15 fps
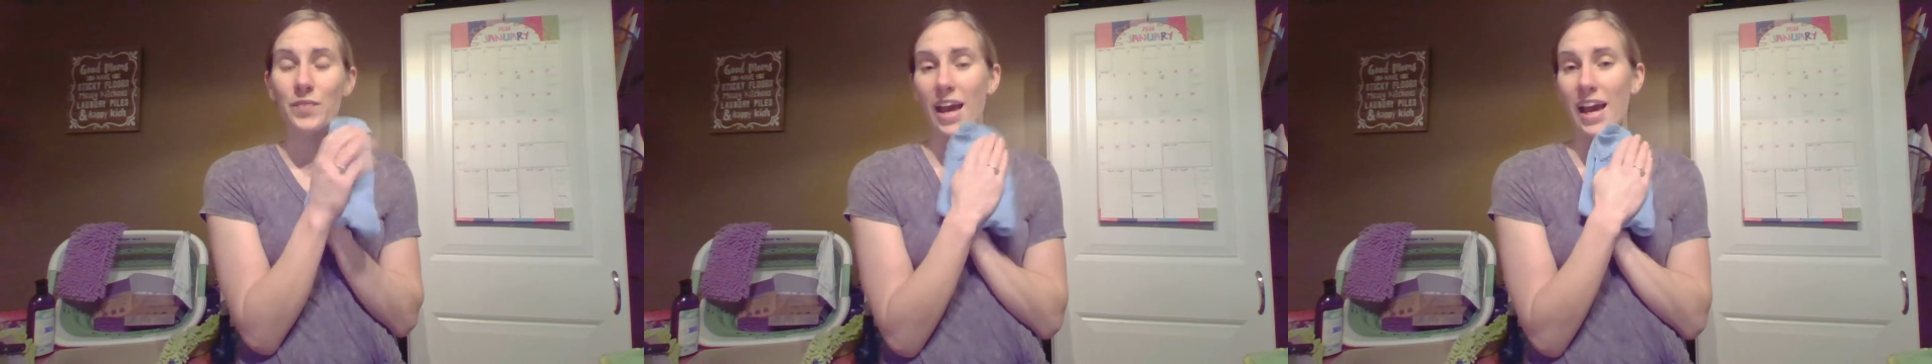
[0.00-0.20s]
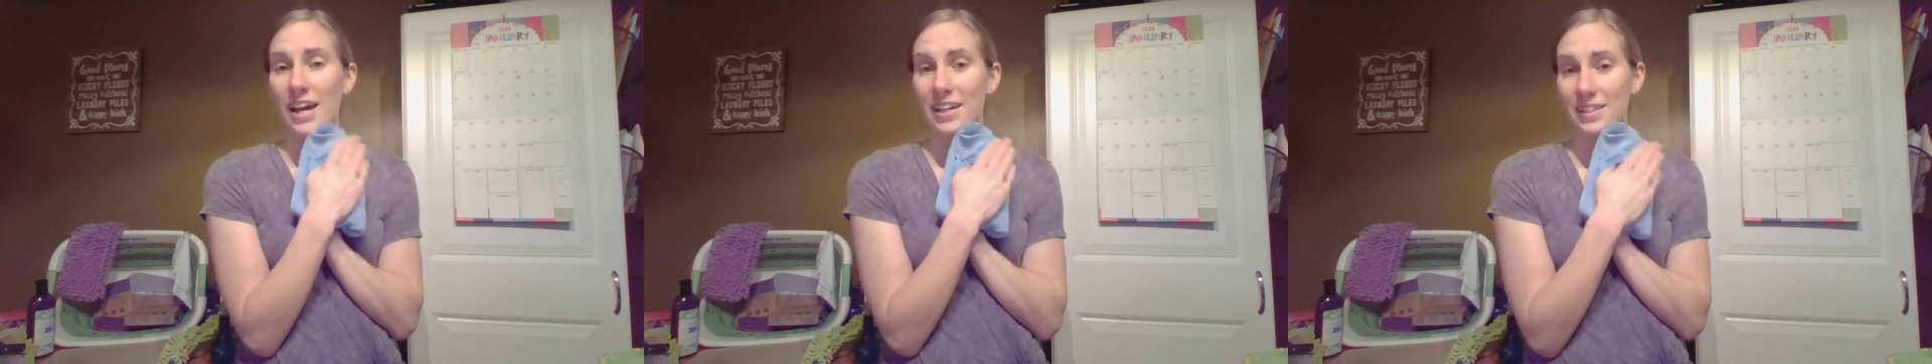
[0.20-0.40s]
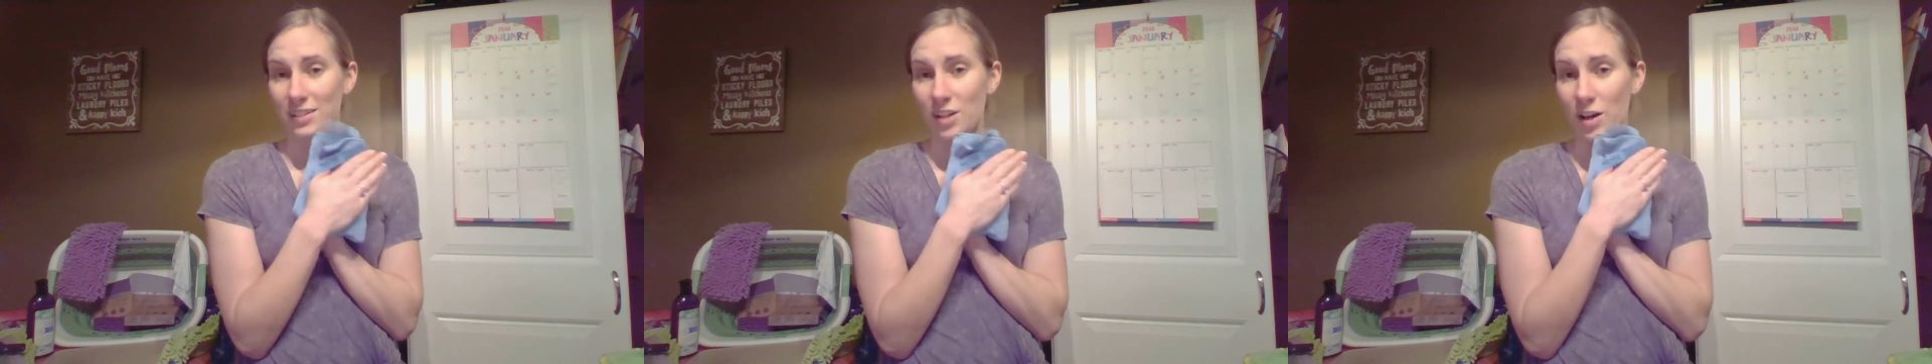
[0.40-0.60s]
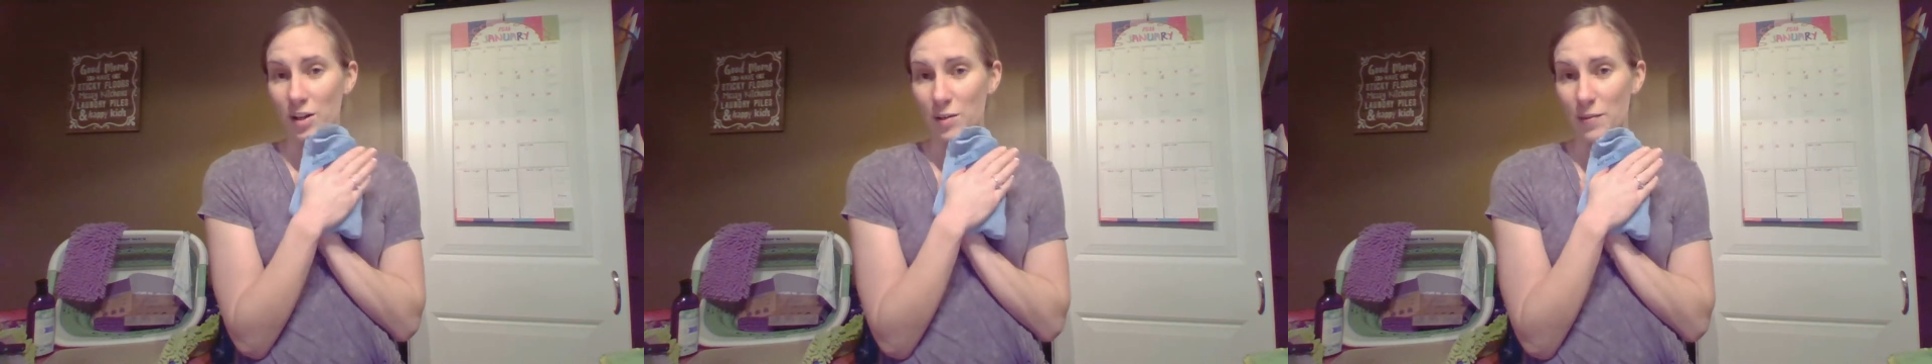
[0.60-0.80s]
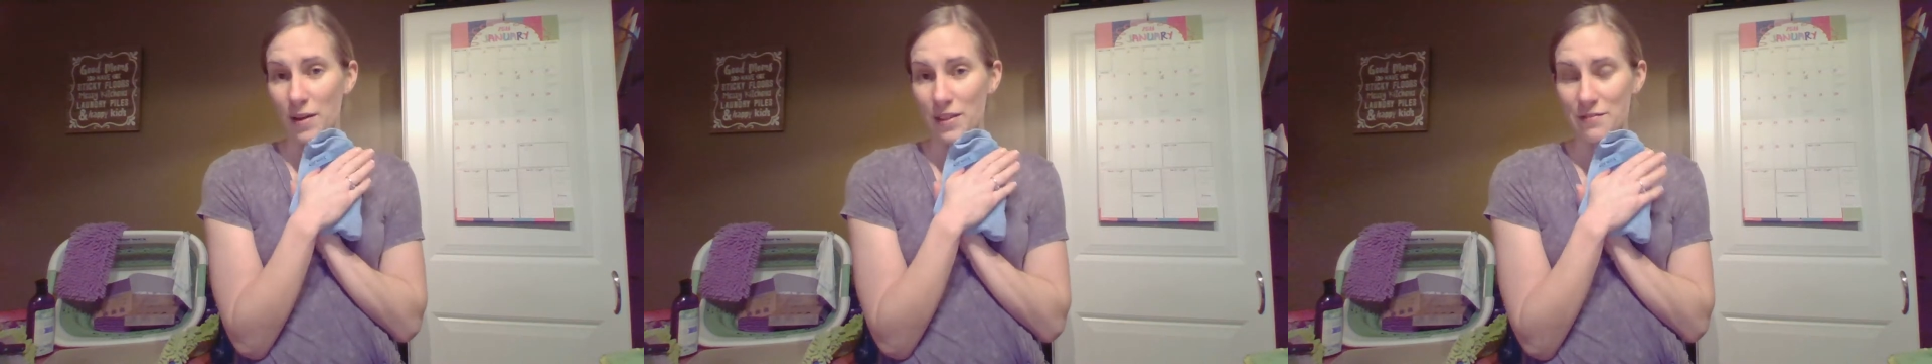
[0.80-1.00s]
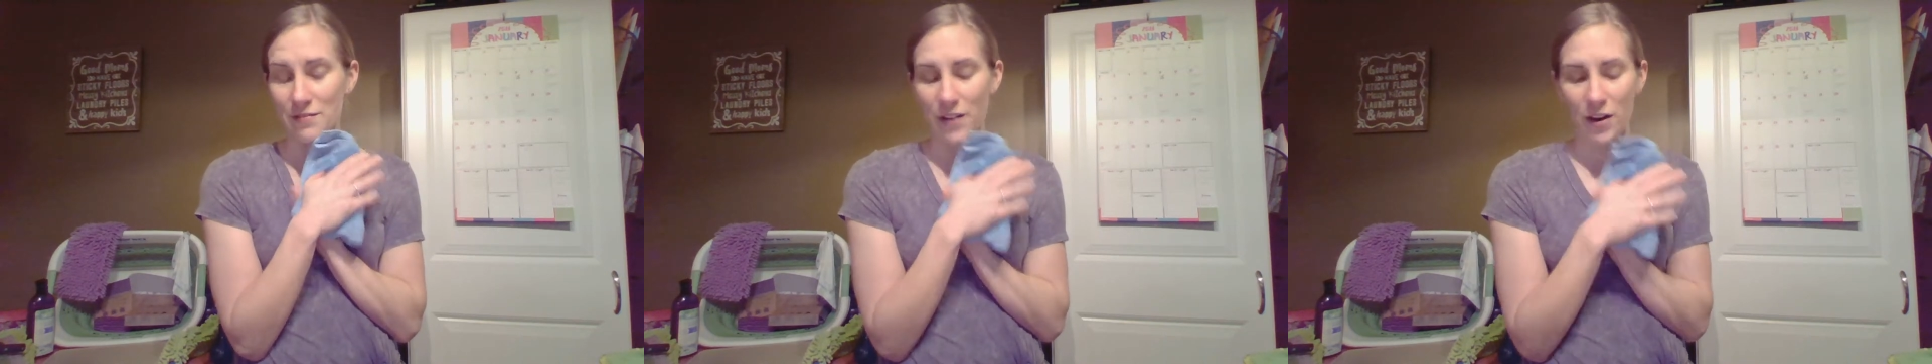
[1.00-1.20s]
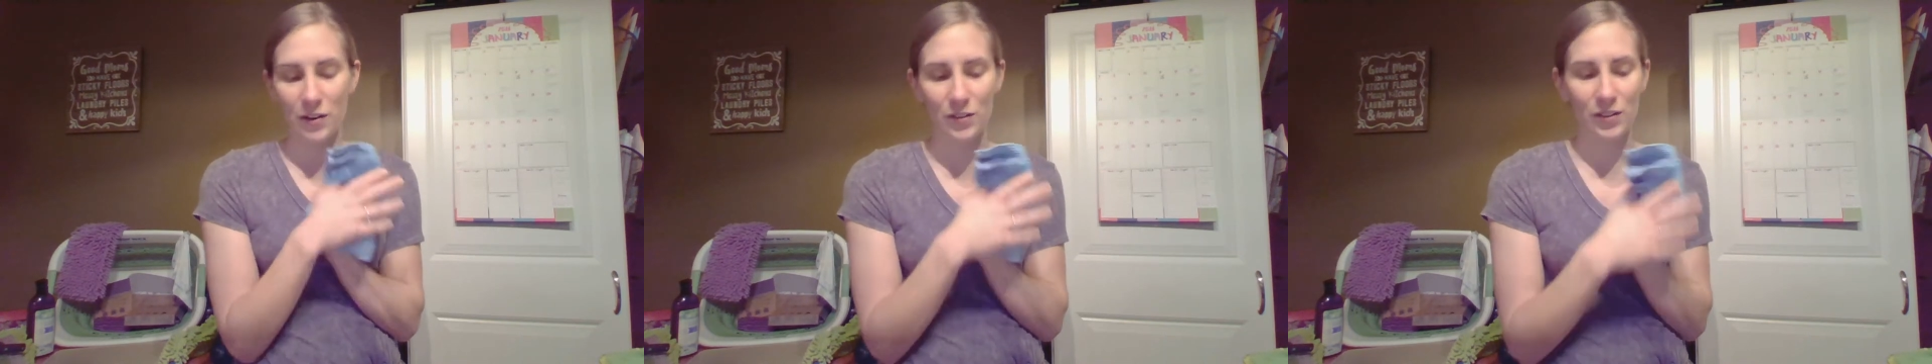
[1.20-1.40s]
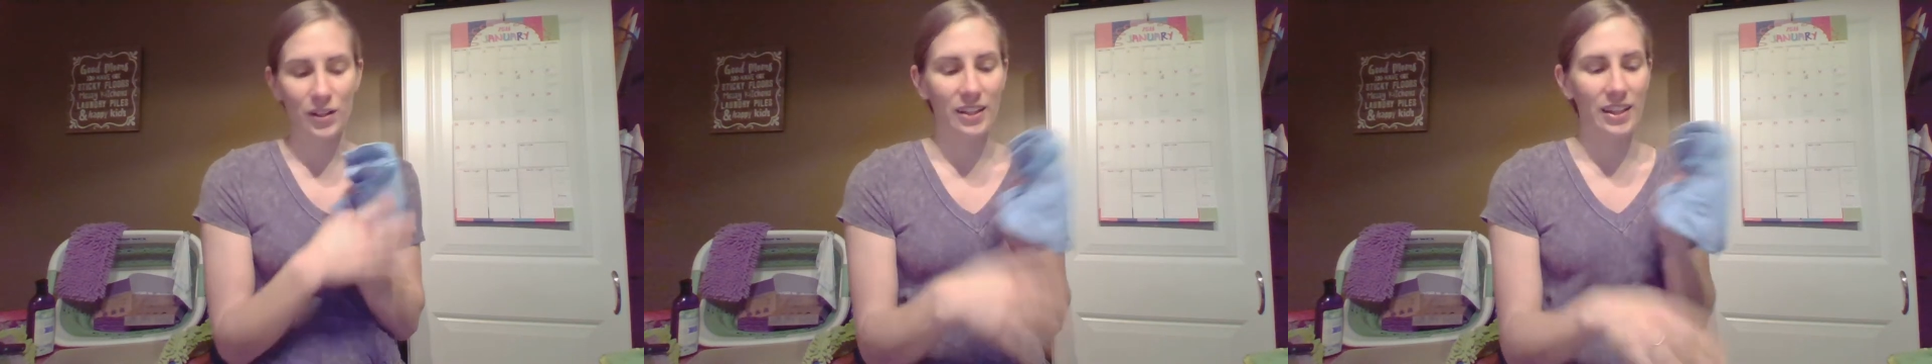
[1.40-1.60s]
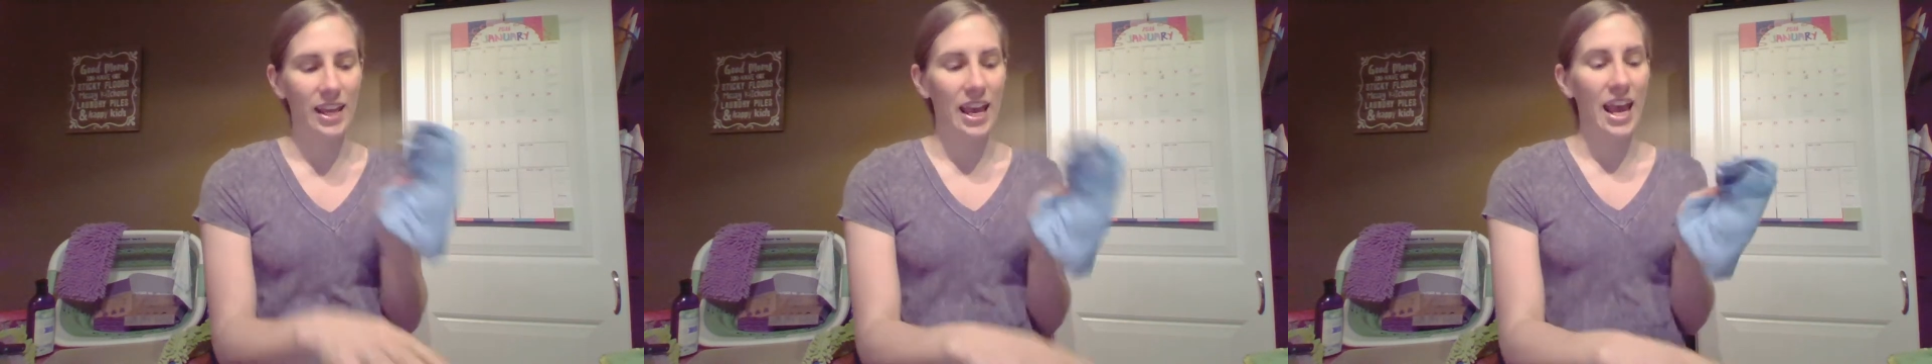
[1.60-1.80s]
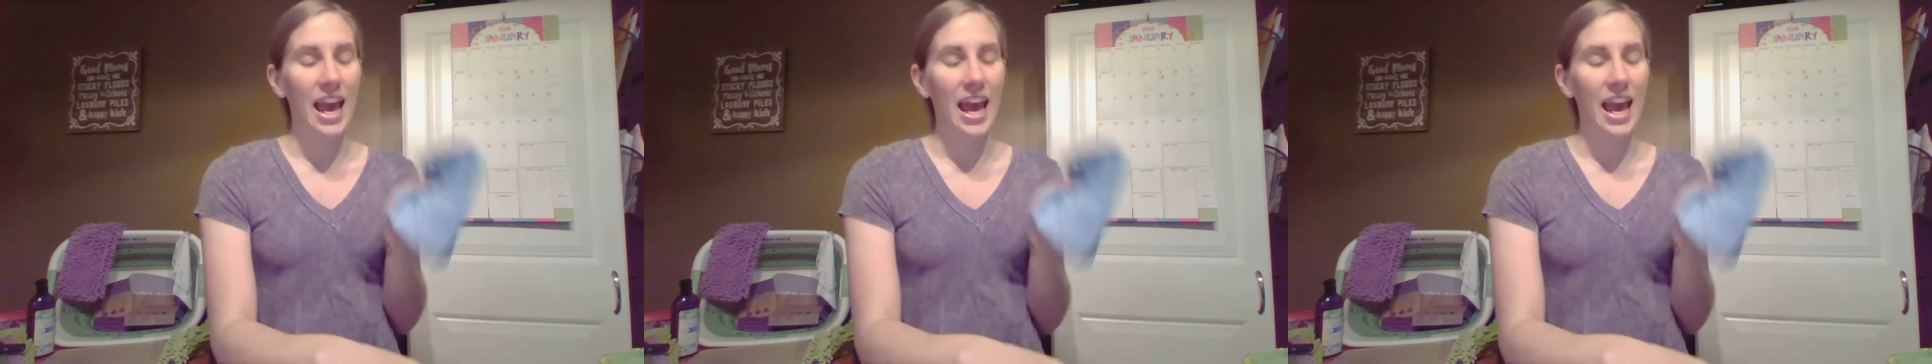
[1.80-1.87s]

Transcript: I talk about the EnviroCloth,